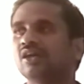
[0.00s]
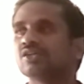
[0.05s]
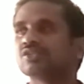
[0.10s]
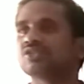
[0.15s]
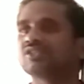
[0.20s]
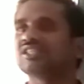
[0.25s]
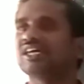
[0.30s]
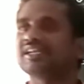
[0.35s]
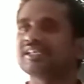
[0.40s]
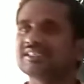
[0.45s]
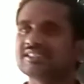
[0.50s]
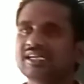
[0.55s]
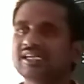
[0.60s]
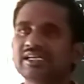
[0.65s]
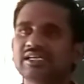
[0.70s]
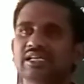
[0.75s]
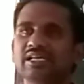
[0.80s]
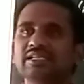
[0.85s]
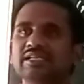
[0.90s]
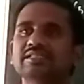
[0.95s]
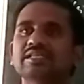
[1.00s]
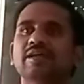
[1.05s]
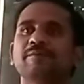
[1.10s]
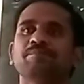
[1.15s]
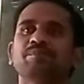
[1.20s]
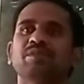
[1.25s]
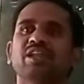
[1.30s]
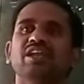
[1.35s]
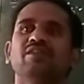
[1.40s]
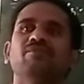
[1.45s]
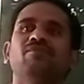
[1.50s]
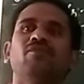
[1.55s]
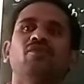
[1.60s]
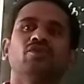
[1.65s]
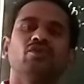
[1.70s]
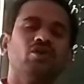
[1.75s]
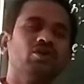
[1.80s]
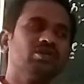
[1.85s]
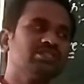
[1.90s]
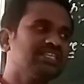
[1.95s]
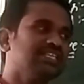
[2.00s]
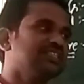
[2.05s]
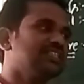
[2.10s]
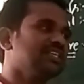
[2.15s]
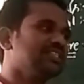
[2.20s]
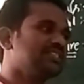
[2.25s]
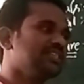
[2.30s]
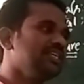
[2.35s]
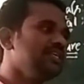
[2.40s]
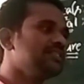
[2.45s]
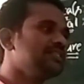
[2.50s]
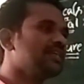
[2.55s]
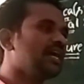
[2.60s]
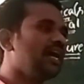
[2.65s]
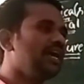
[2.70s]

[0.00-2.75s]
so the result is in photosynthesis,